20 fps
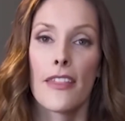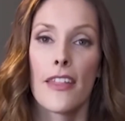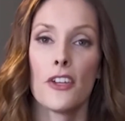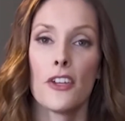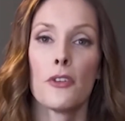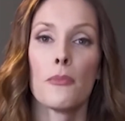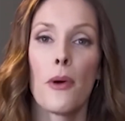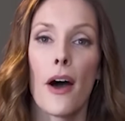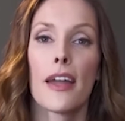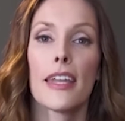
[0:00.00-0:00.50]

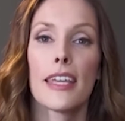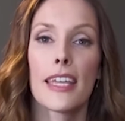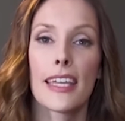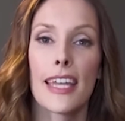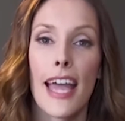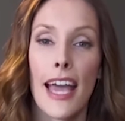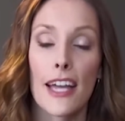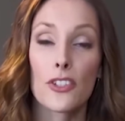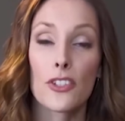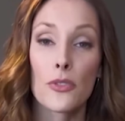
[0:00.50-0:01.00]
then your body
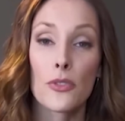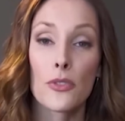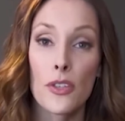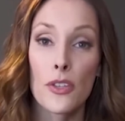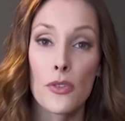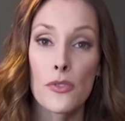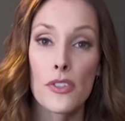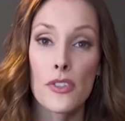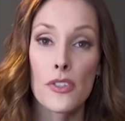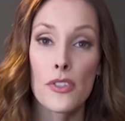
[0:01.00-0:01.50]
can
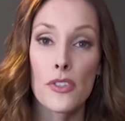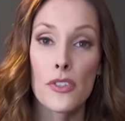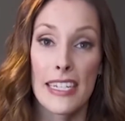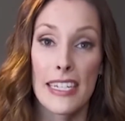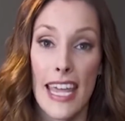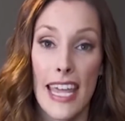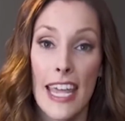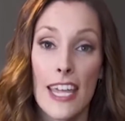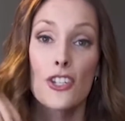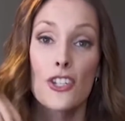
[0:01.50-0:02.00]
actually use the
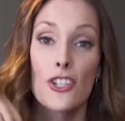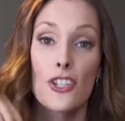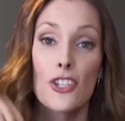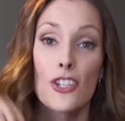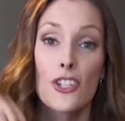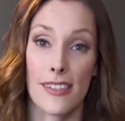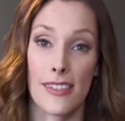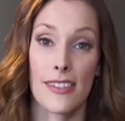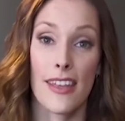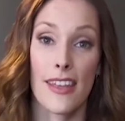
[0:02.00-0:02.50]

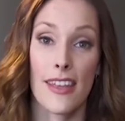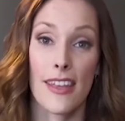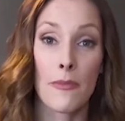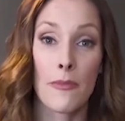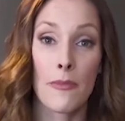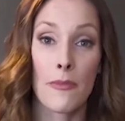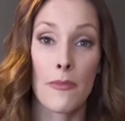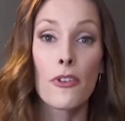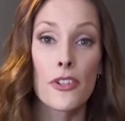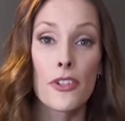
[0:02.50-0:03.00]
meditation as a
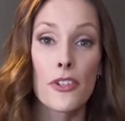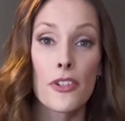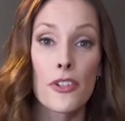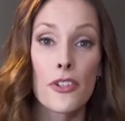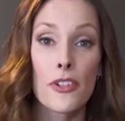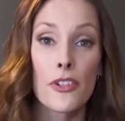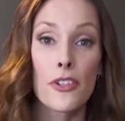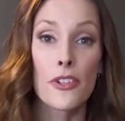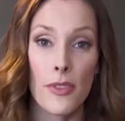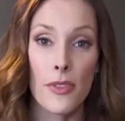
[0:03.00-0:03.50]
time for
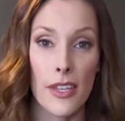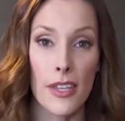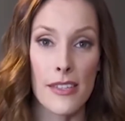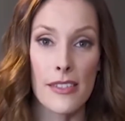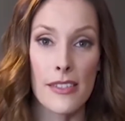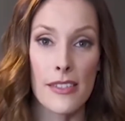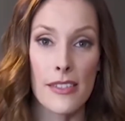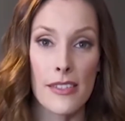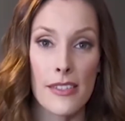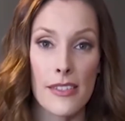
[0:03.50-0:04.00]
stress
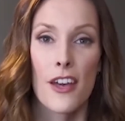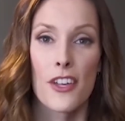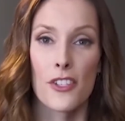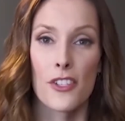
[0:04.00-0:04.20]
release,